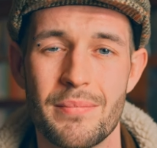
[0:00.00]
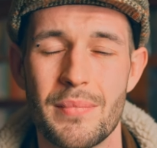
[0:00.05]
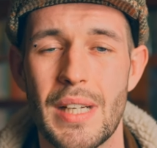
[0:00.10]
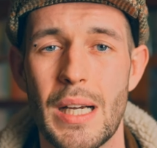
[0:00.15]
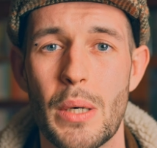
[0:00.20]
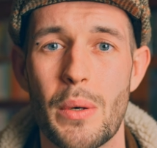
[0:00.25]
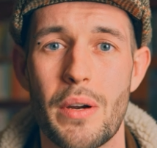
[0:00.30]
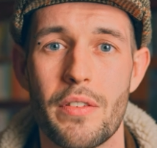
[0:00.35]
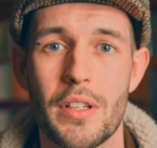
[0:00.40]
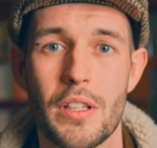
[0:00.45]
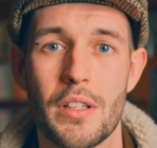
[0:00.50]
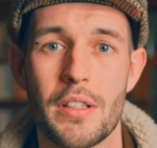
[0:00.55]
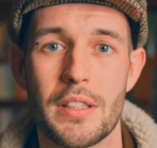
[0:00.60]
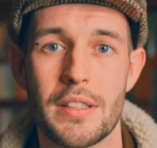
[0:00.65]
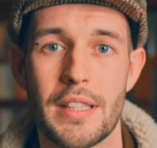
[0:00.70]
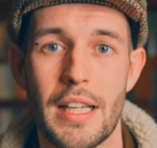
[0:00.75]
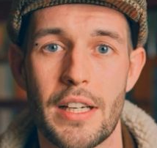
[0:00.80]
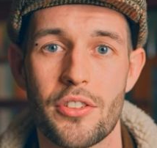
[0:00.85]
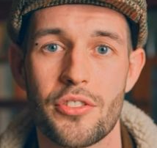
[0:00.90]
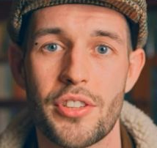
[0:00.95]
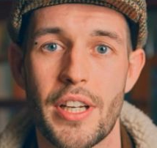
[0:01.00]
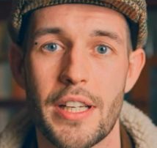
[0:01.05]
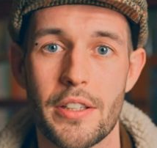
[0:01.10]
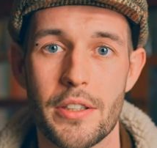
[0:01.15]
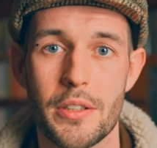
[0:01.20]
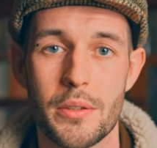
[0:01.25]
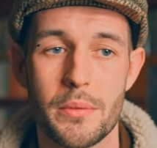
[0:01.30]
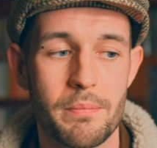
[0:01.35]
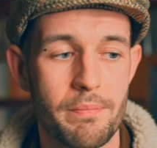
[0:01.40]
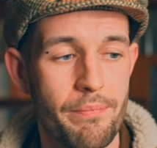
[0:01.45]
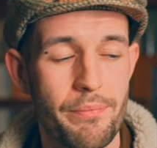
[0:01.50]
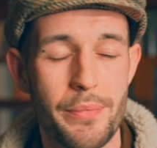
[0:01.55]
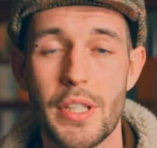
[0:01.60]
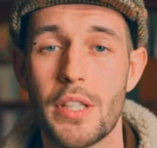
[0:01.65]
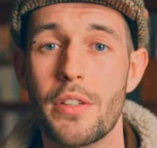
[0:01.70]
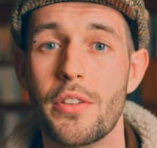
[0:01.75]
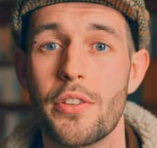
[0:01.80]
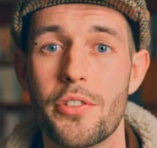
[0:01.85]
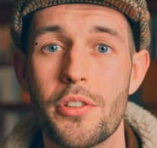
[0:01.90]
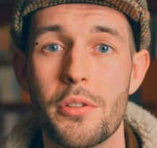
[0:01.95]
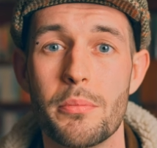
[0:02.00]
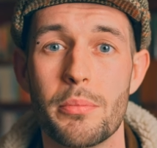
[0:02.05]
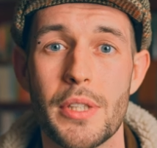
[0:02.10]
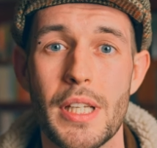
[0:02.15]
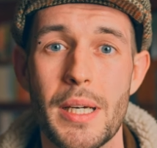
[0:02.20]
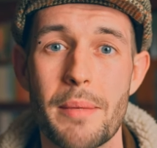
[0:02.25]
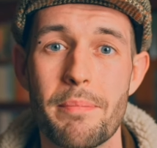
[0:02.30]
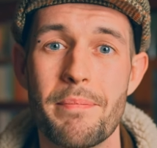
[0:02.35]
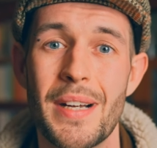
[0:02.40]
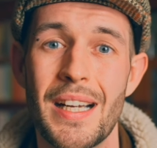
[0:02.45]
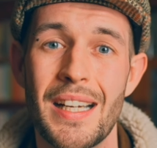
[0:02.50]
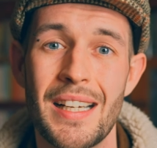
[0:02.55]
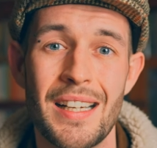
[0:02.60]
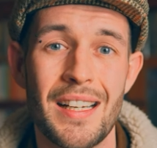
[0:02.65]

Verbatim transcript: however long that shadow consumed them.